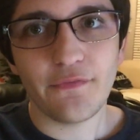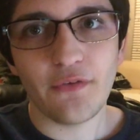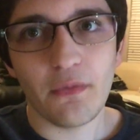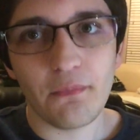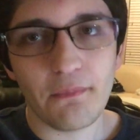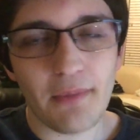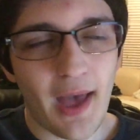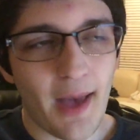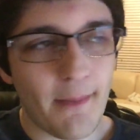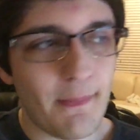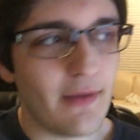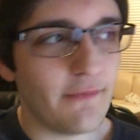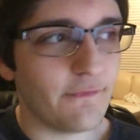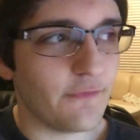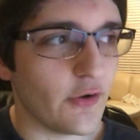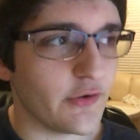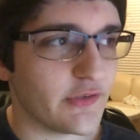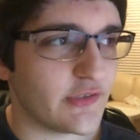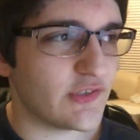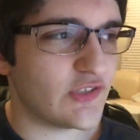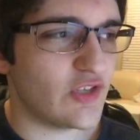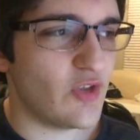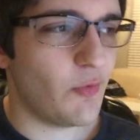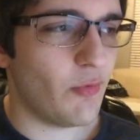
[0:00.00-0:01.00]
from Batman
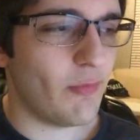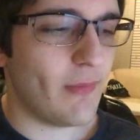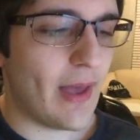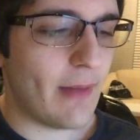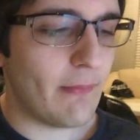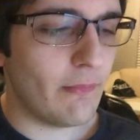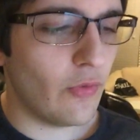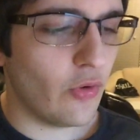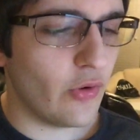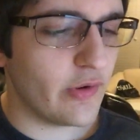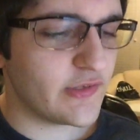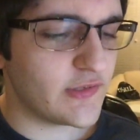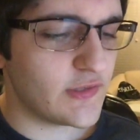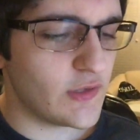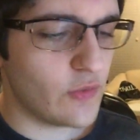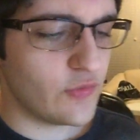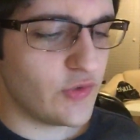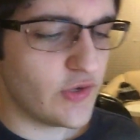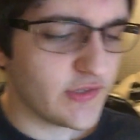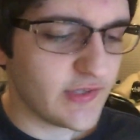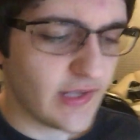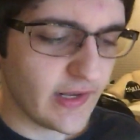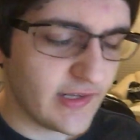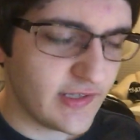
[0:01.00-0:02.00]
versus Superman. More so,
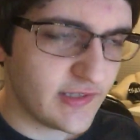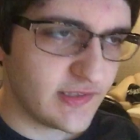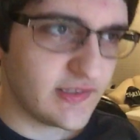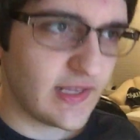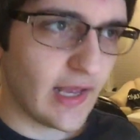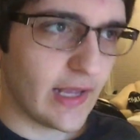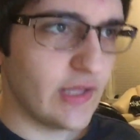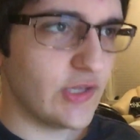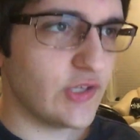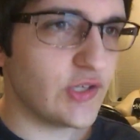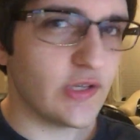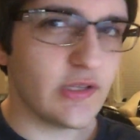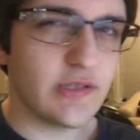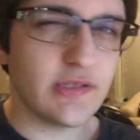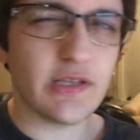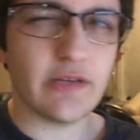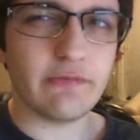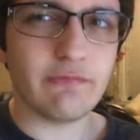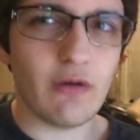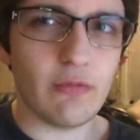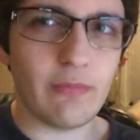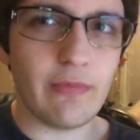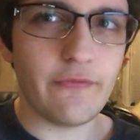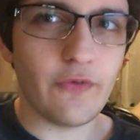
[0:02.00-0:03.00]
just extensions
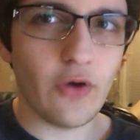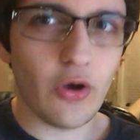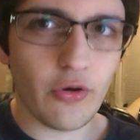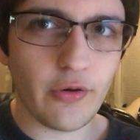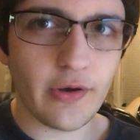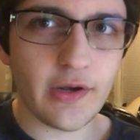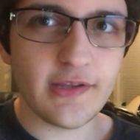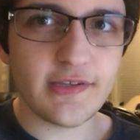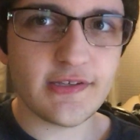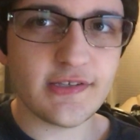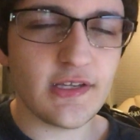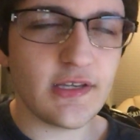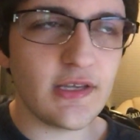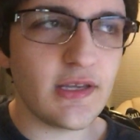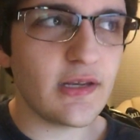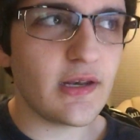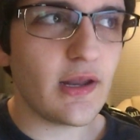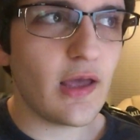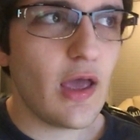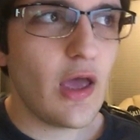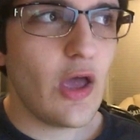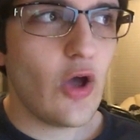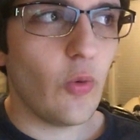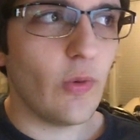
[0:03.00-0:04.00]
of what we've already
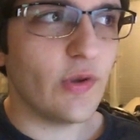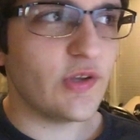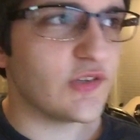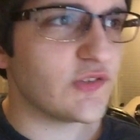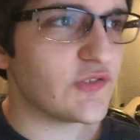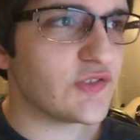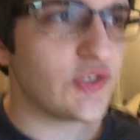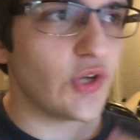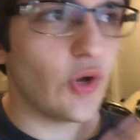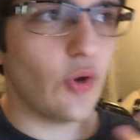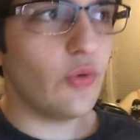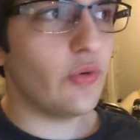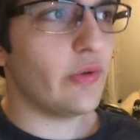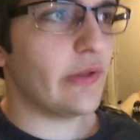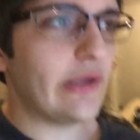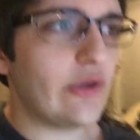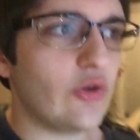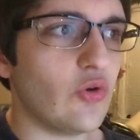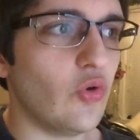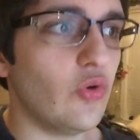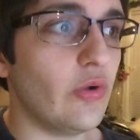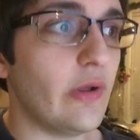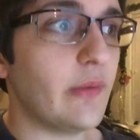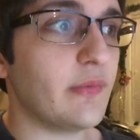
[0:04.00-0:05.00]
seen, which is totally
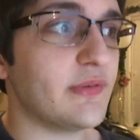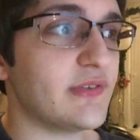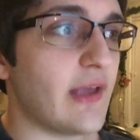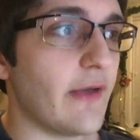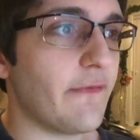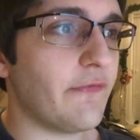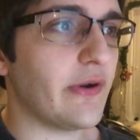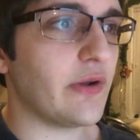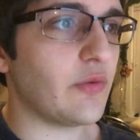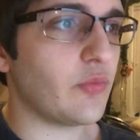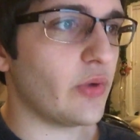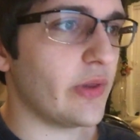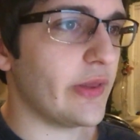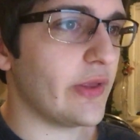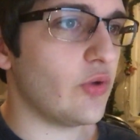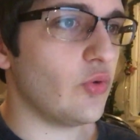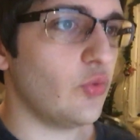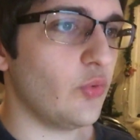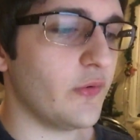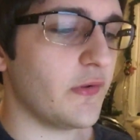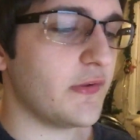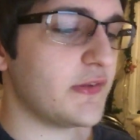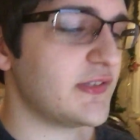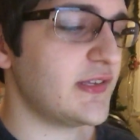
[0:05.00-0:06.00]
cool. It was definitely really
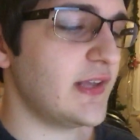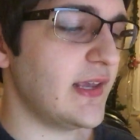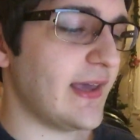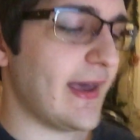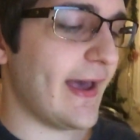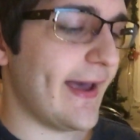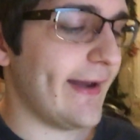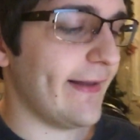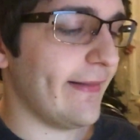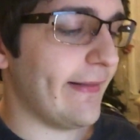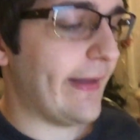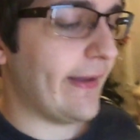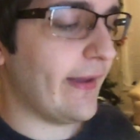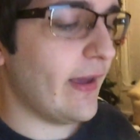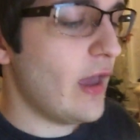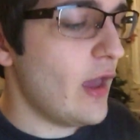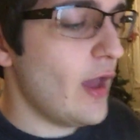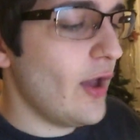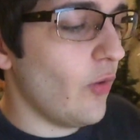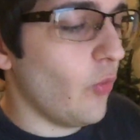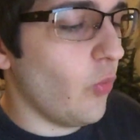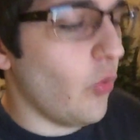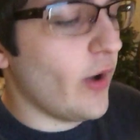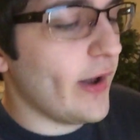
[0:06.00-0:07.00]
cool to see kind of like
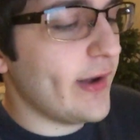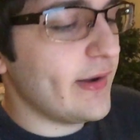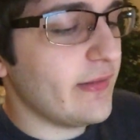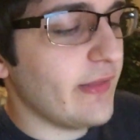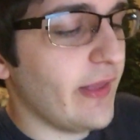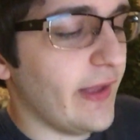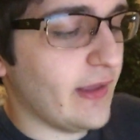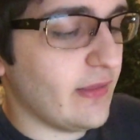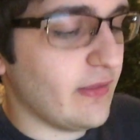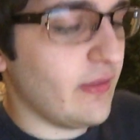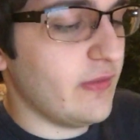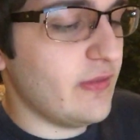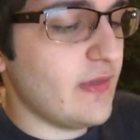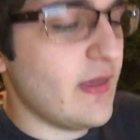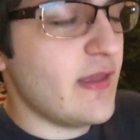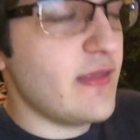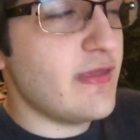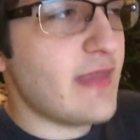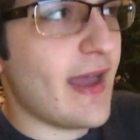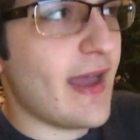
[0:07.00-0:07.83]
what like the, the,